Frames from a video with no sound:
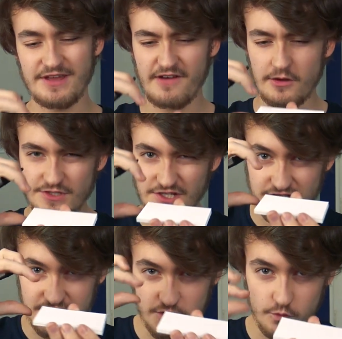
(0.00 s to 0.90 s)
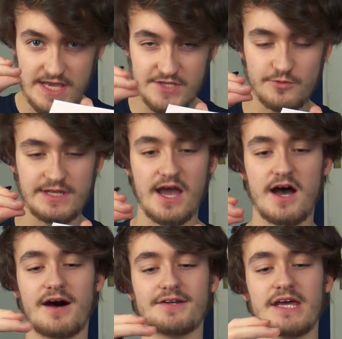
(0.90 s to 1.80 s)
if I was to squeeze really
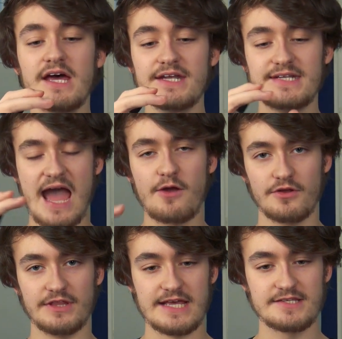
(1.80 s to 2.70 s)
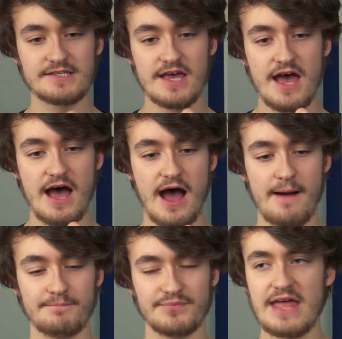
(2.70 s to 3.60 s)
hard down on this,
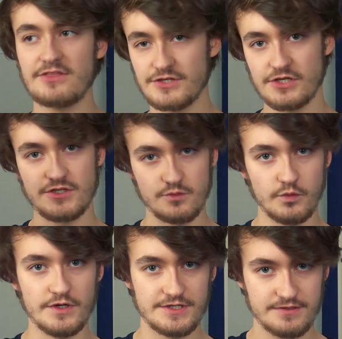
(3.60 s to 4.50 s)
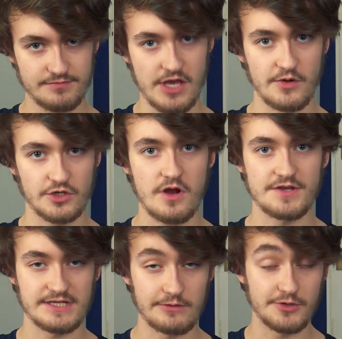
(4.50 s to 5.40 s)
then the dust would go
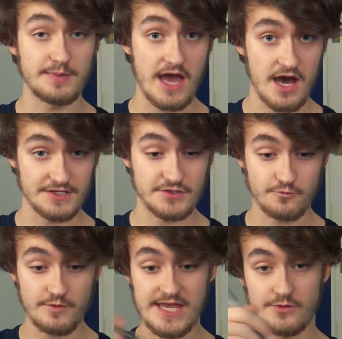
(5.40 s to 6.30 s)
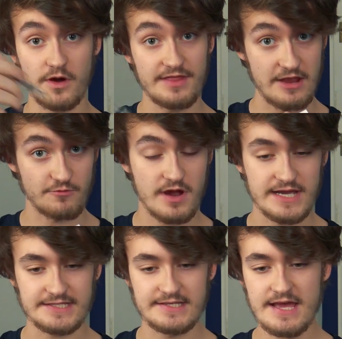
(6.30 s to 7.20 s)
across and it would be harder to read what they
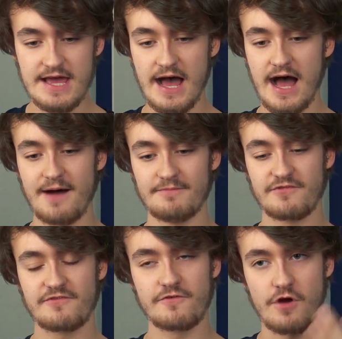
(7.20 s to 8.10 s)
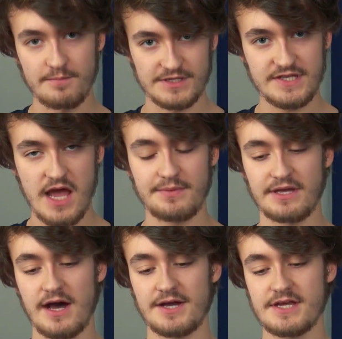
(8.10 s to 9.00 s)
write from the cyber
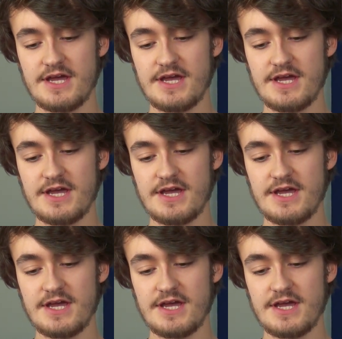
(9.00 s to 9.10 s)
card.